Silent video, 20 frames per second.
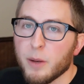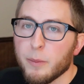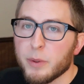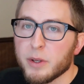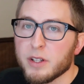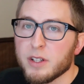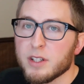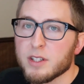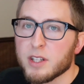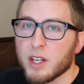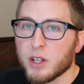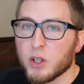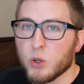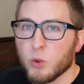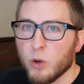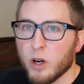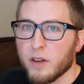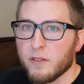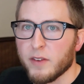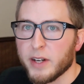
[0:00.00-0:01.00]
companies in
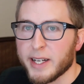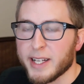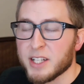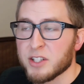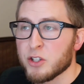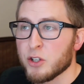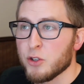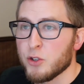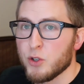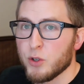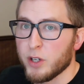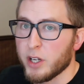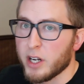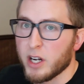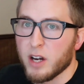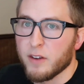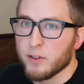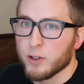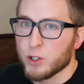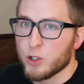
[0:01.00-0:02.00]
quant finance do not
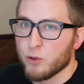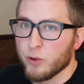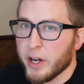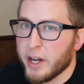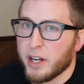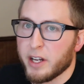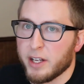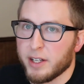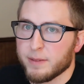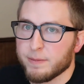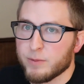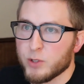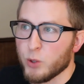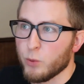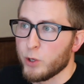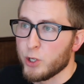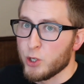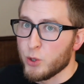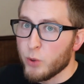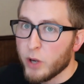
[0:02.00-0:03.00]
offer training. So
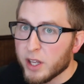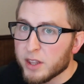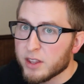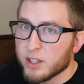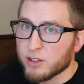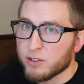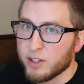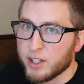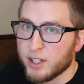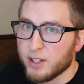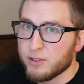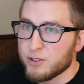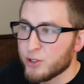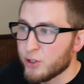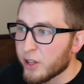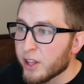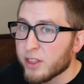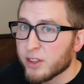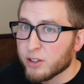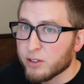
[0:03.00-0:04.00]
when you hit the ground,
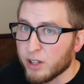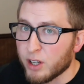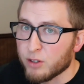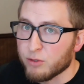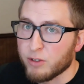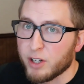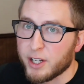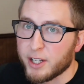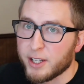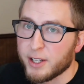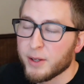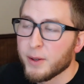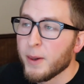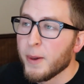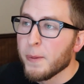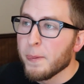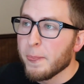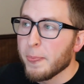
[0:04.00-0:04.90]
you hit the ground running.